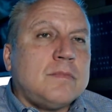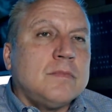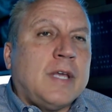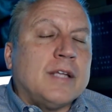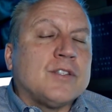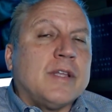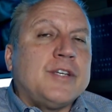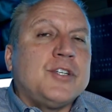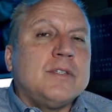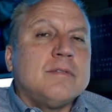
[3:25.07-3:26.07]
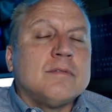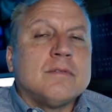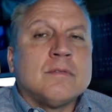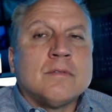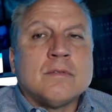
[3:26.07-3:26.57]
cancellation
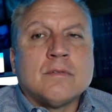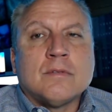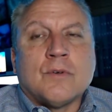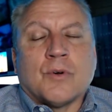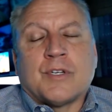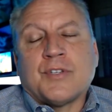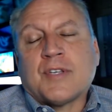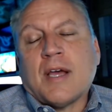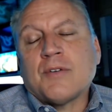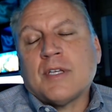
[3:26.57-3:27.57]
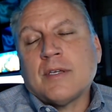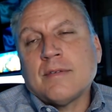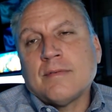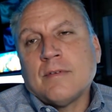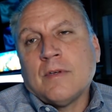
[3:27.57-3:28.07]
or discounting
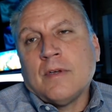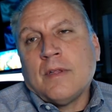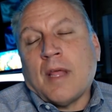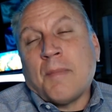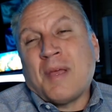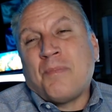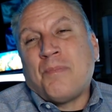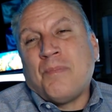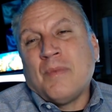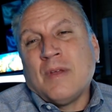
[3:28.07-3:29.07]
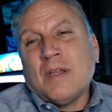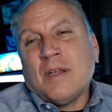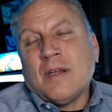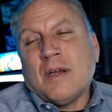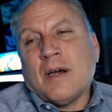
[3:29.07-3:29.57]
that may
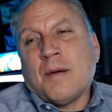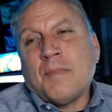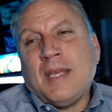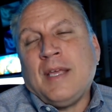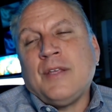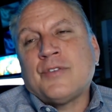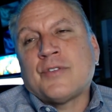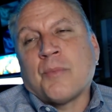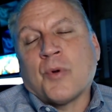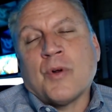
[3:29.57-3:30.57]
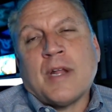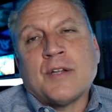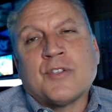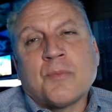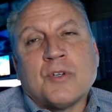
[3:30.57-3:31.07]
ease the burden
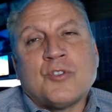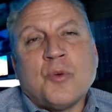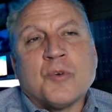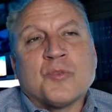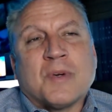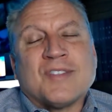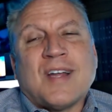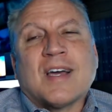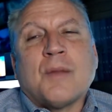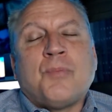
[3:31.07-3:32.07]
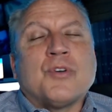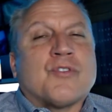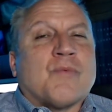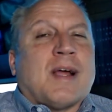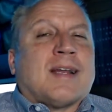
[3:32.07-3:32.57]
on some consumers, but it's not going to put
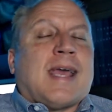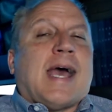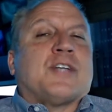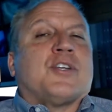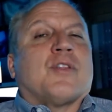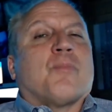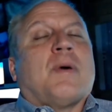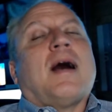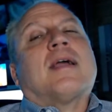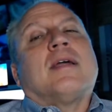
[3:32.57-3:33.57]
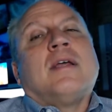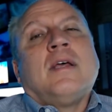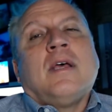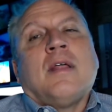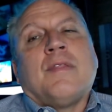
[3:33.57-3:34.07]
direct cash in their pocket.
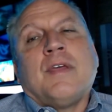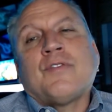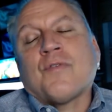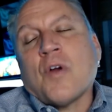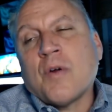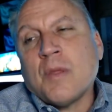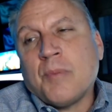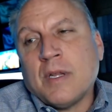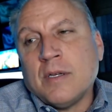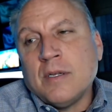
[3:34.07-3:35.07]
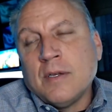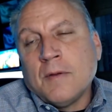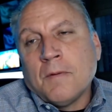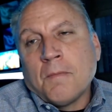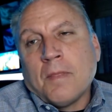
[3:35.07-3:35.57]
These have already been
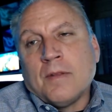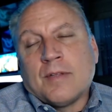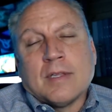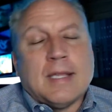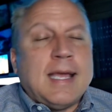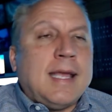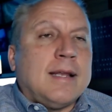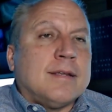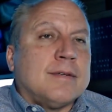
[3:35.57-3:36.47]
delayed